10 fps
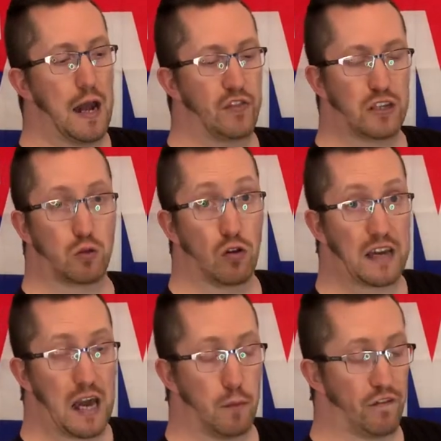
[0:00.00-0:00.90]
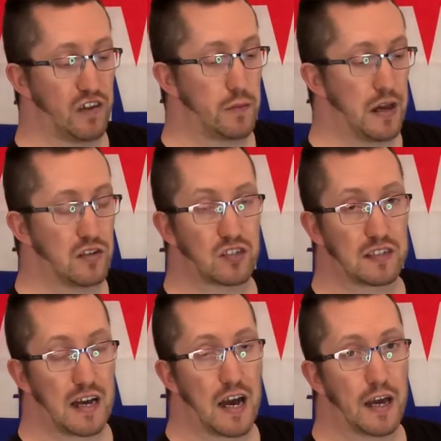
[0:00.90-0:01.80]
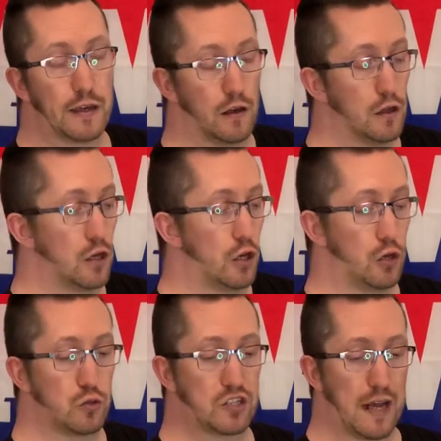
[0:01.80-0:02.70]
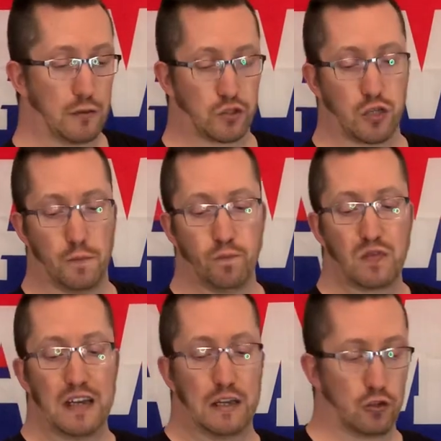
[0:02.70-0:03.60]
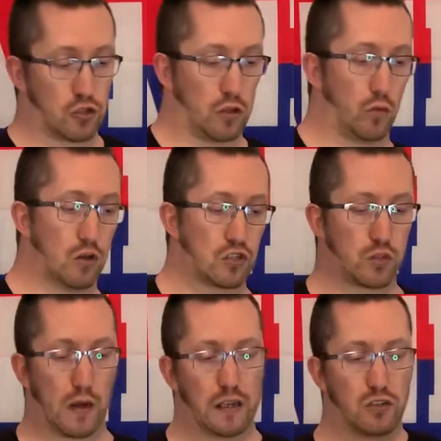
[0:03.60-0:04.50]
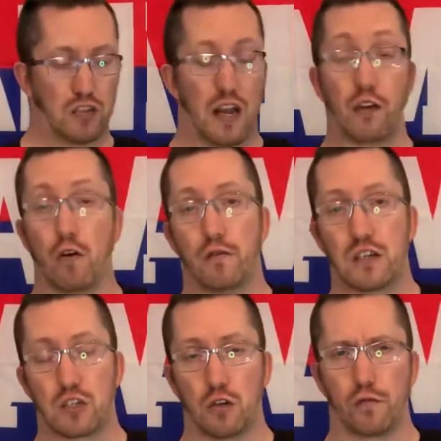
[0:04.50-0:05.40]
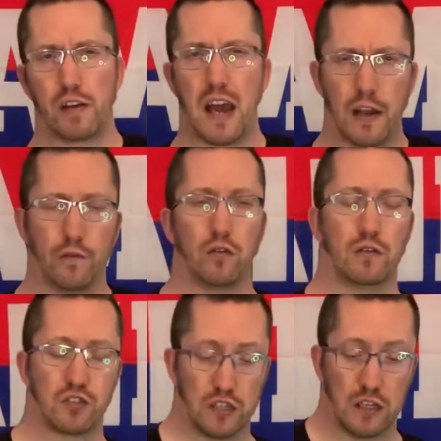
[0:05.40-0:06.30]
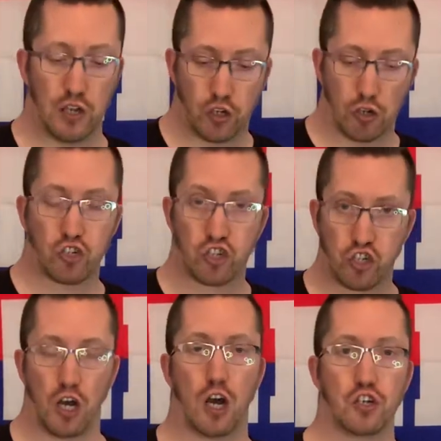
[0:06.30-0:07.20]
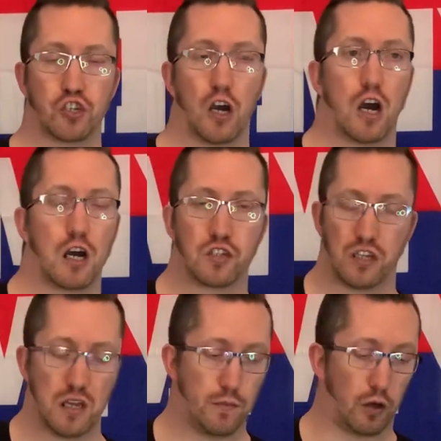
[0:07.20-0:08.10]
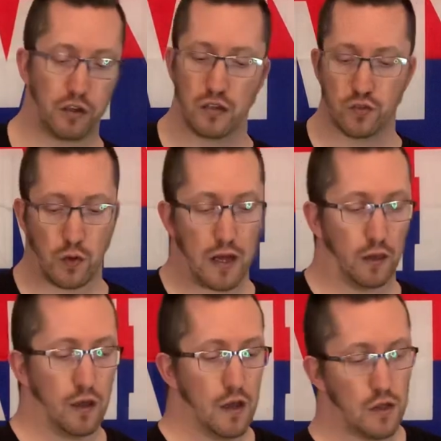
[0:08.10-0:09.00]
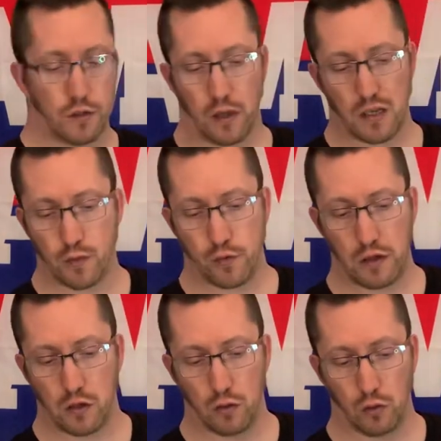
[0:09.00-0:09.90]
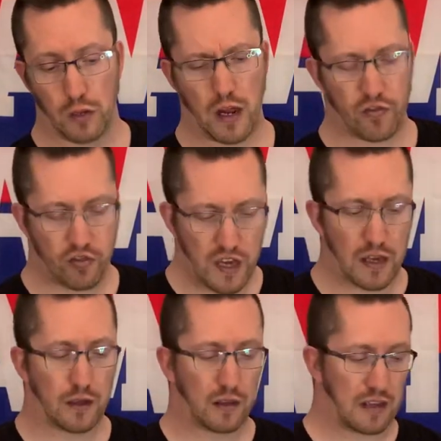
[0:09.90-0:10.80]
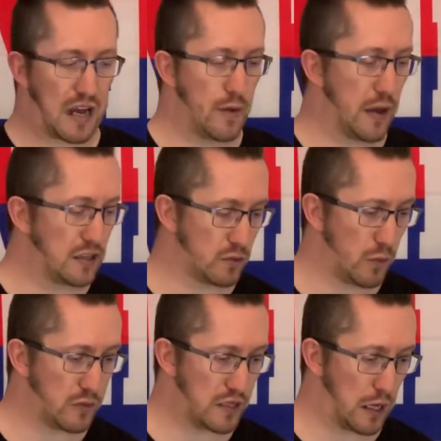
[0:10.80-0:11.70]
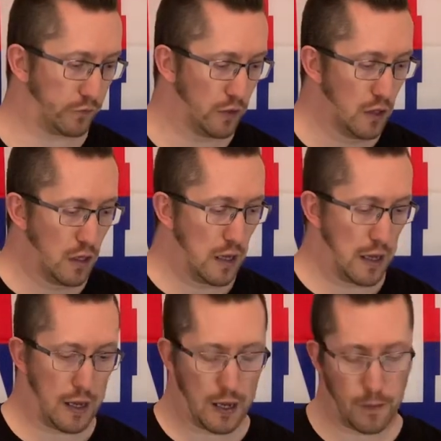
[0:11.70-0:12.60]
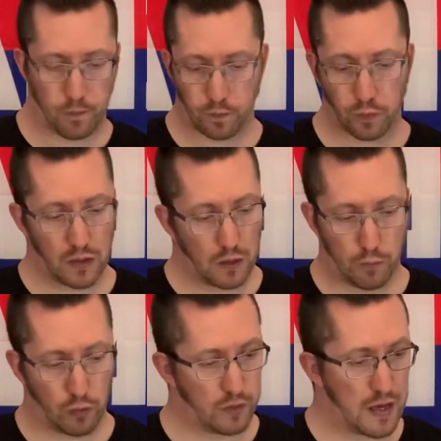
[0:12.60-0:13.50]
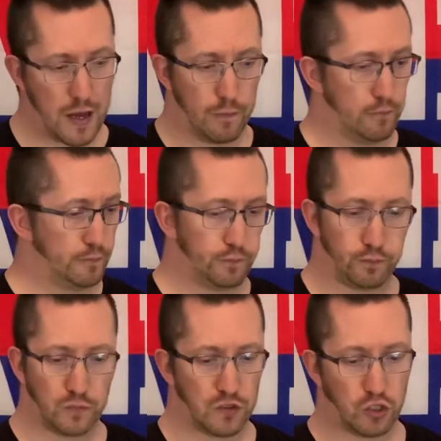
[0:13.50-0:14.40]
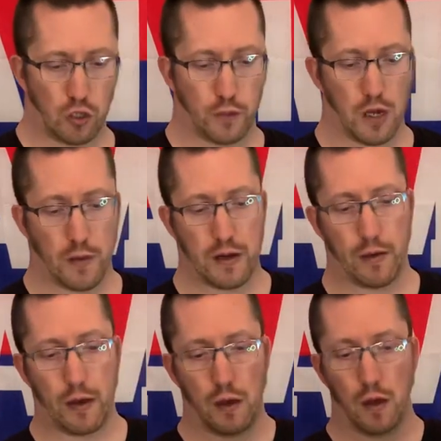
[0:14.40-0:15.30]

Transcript: This one came off eBay. There's a guy who sells them. He does other ones as well. He does a Land Rover Discovery, and I've seen a Dodge Charger RT body as well. So that's pretty cool. And I think the guy makes them himself. But yeah, superb anyway.